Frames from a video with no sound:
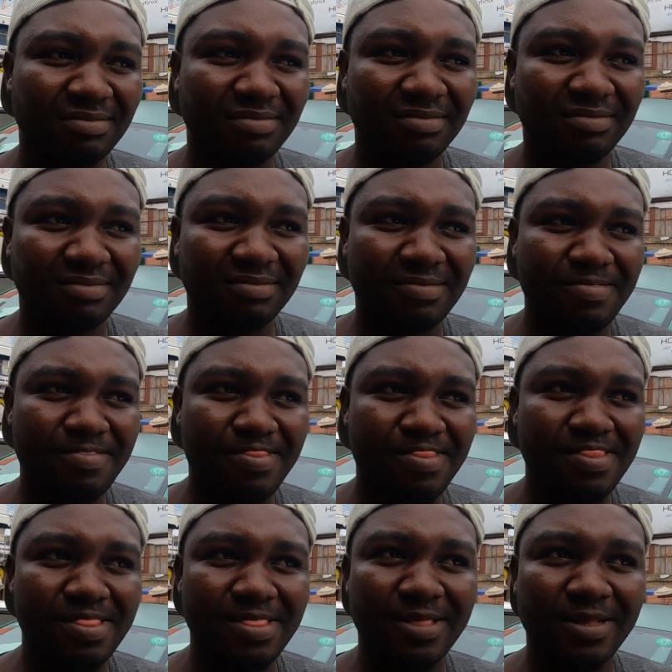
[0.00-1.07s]
Like since you came
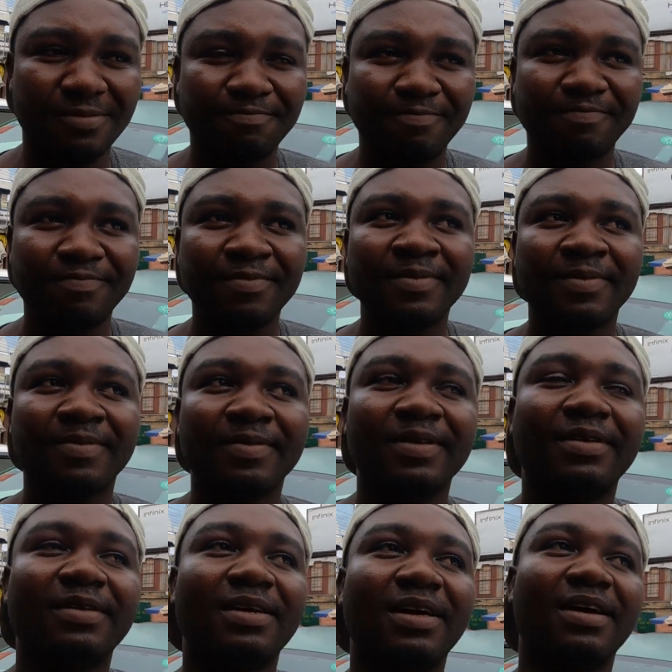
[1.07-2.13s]
from Nigeria
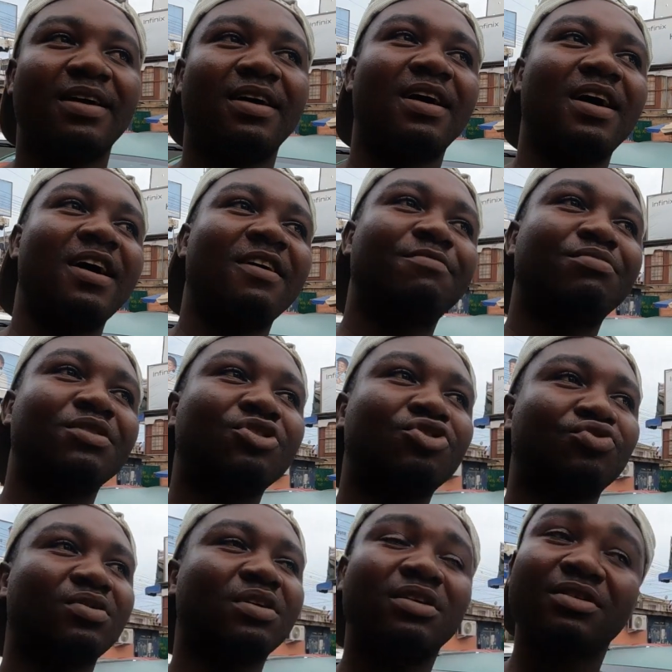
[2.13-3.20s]
and you
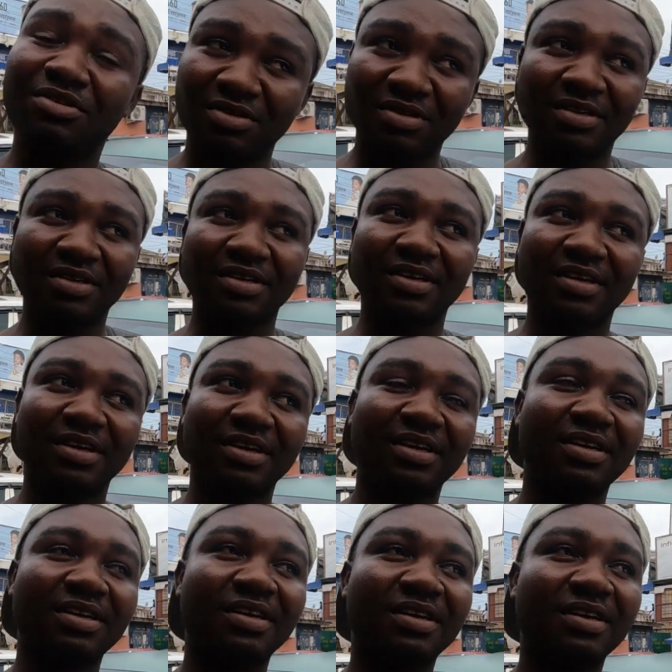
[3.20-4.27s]
being in Accra, you've
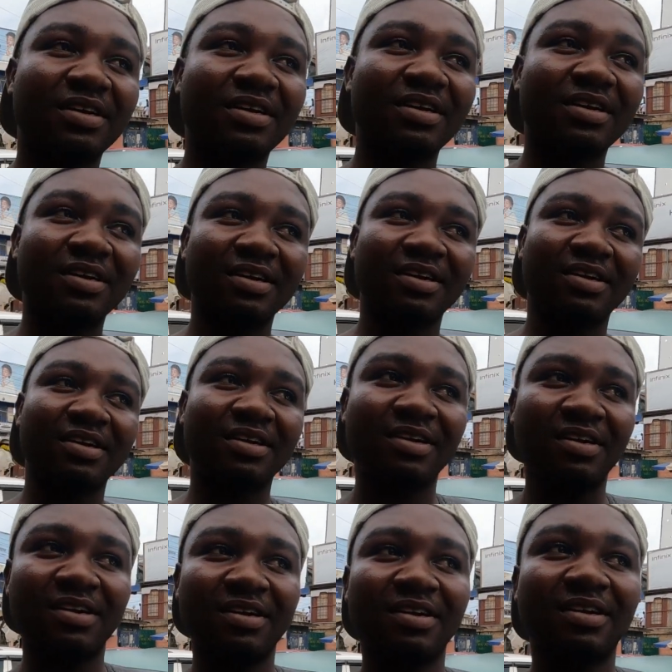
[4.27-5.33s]
not
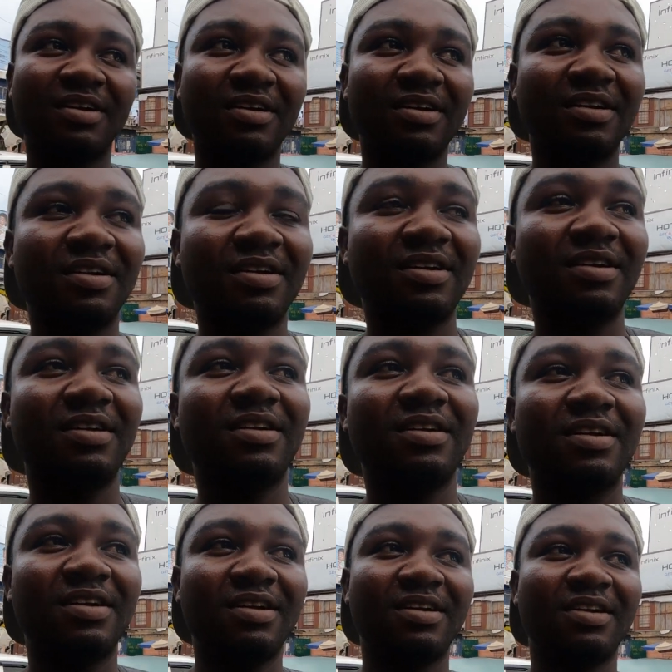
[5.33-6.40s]
traveled anywhere
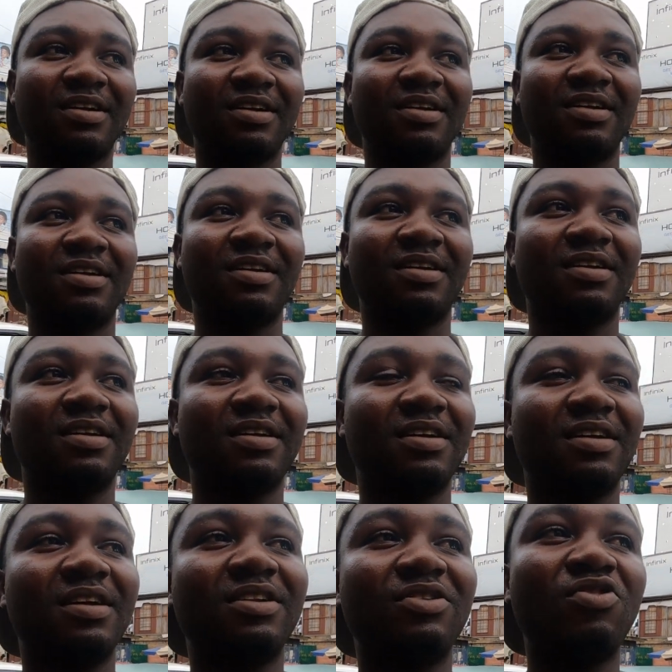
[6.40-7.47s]
apart from Accra?